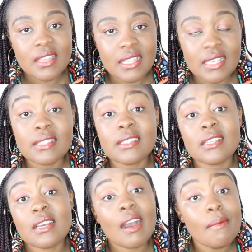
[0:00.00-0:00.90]
these
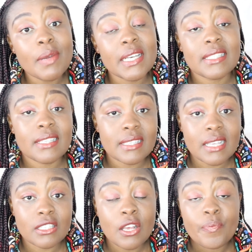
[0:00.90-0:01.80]
companies, is
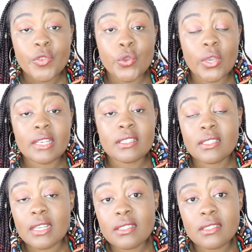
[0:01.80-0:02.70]
that you can
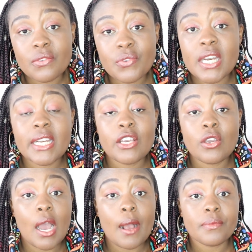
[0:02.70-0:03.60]
just definitely
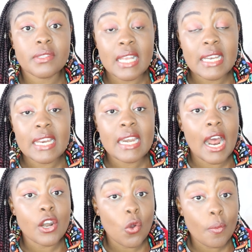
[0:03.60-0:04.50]
send in
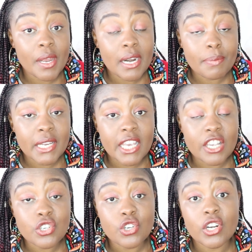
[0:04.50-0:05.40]
an open
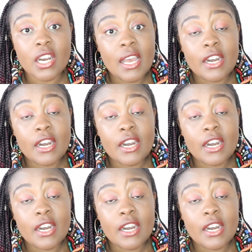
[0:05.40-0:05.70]
application,